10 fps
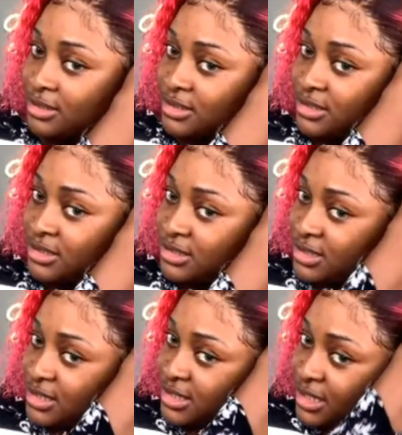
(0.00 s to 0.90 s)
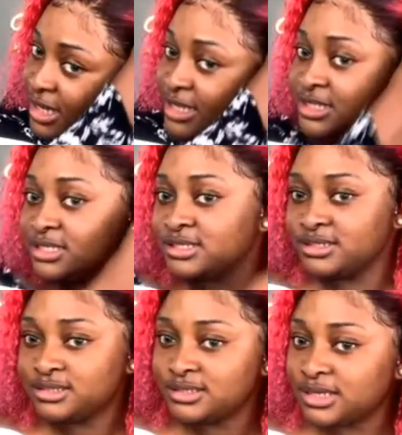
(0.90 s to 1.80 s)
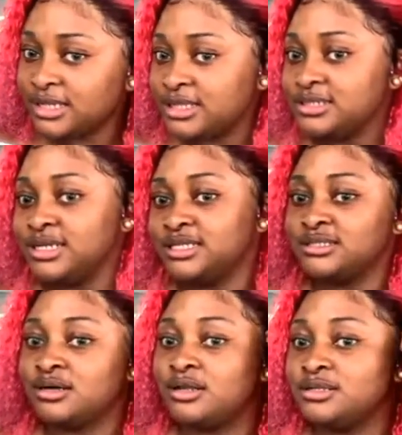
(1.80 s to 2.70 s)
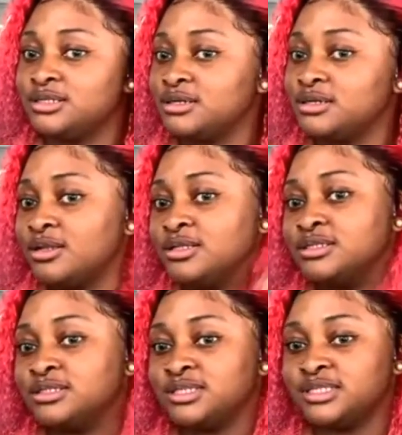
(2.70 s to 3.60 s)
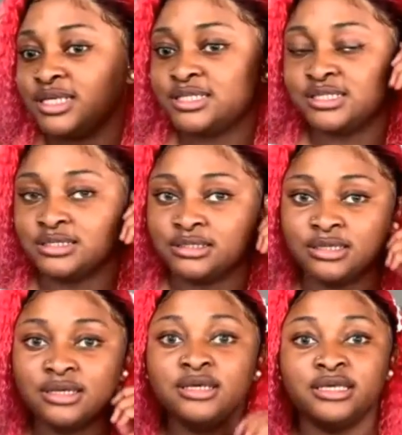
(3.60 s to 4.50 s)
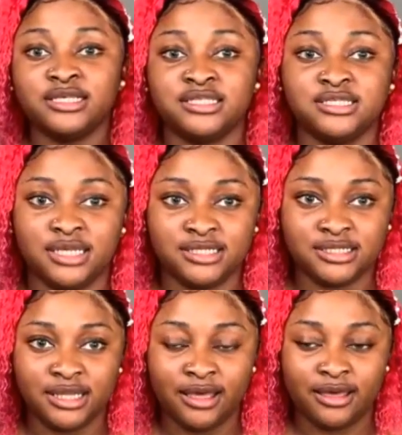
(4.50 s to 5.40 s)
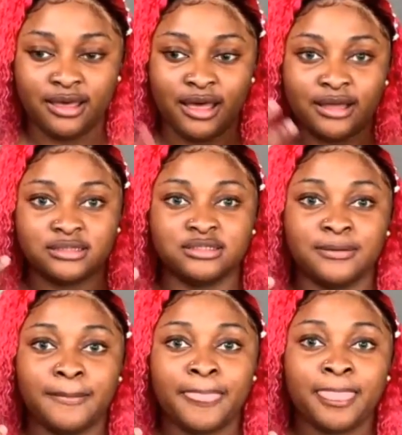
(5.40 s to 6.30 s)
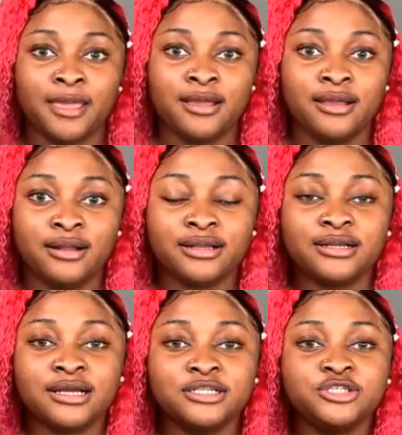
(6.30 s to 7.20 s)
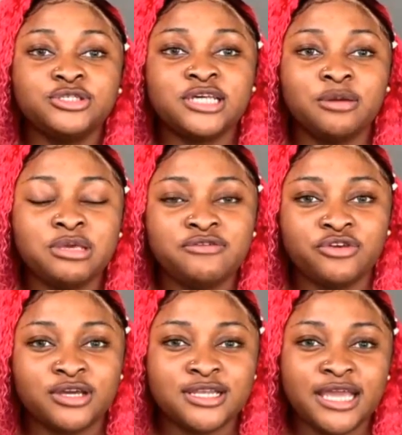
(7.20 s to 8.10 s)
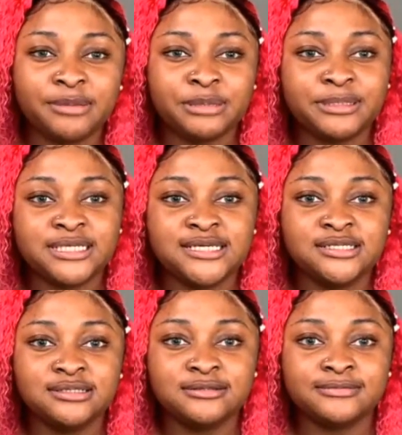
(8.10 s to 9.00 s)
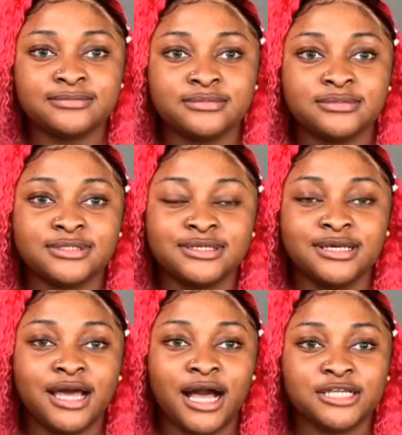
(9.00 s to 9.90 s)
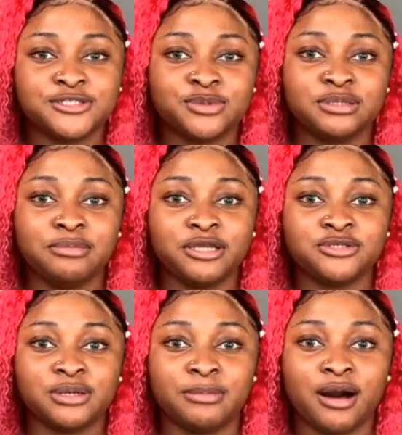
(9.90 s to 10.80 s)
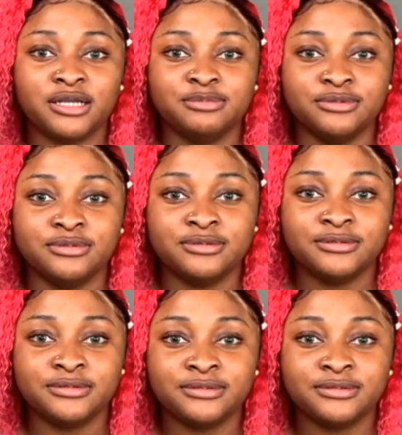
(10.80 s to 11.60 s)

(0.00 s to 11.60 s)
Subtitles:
1618. I think that's the color they call it, 618. Yeah, 618 hair. And can you tell me if you can hear me, please? I just want to make sure I'm audible.